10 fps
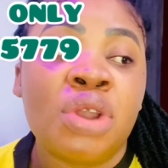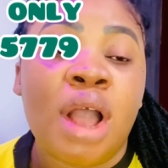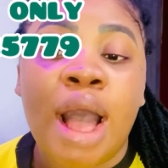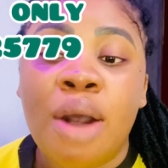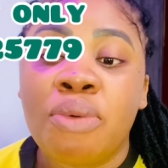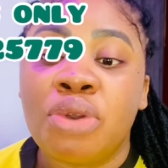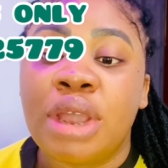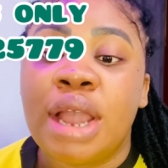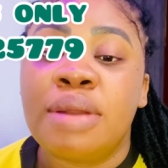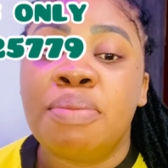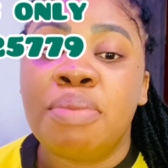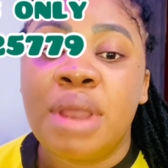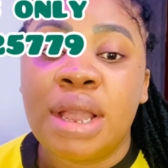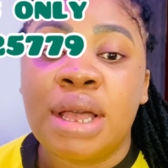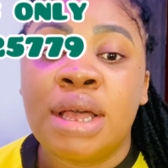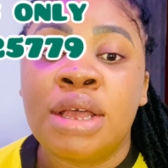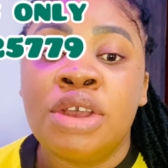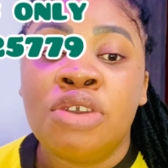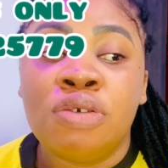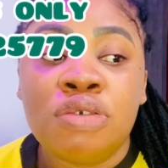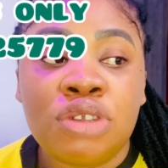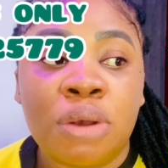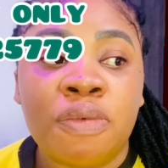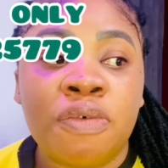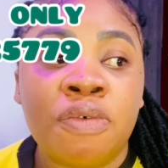how you can make use of